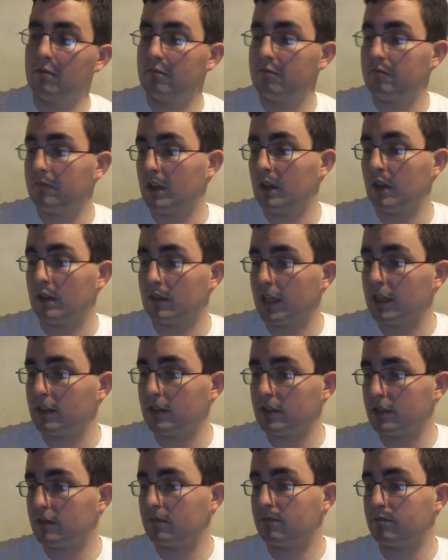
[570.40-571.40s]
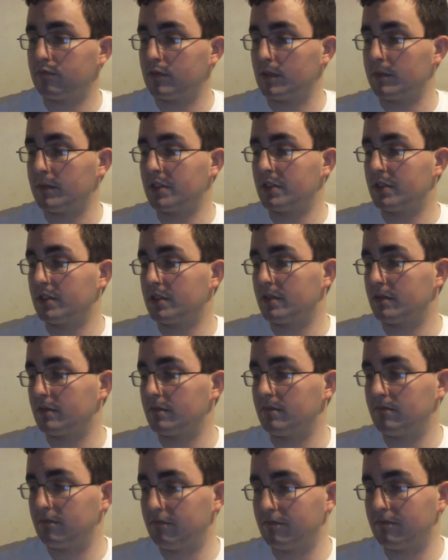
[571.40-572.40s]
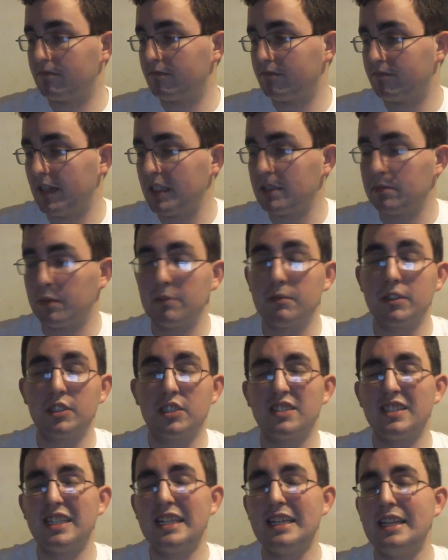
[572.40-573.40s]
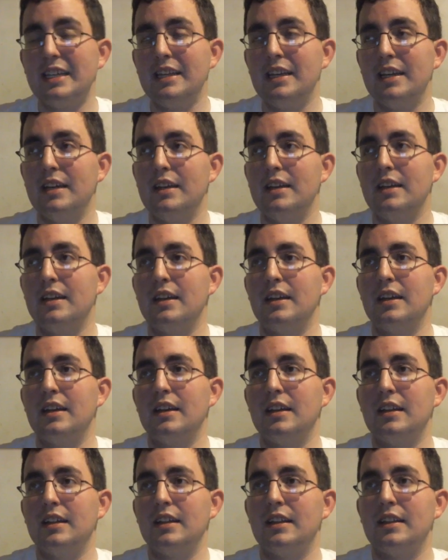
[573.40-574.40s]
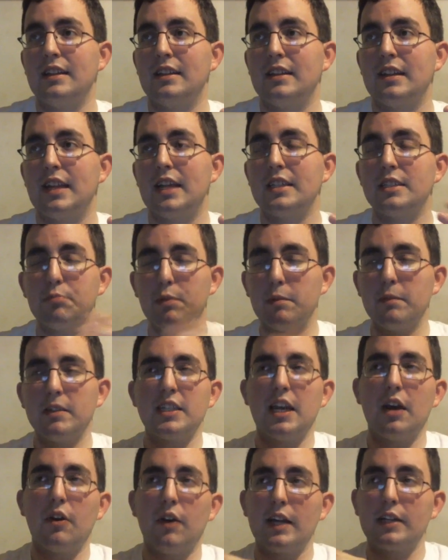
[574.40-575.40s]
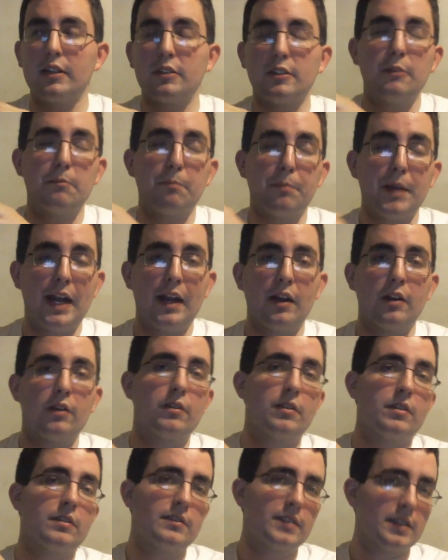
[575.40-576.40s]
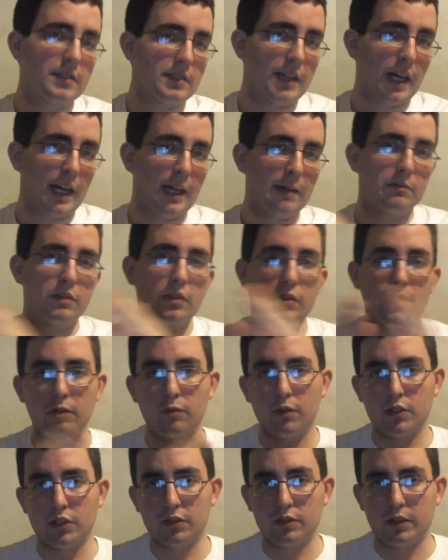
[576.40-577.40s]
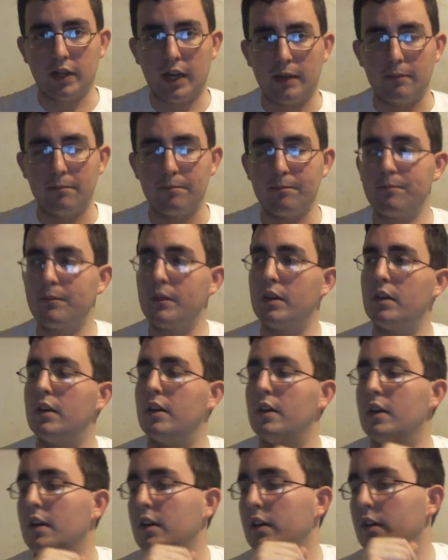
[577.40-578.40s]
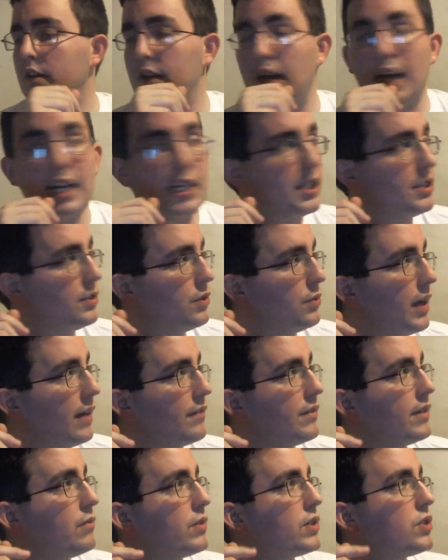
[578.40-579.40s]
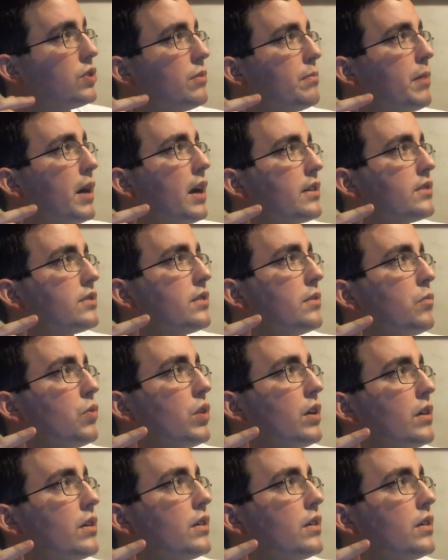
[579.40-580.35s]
you know that's pretty much that's pretty much the that's pretty much how I could compare this game to the original game. I actually do have the original box somewhere.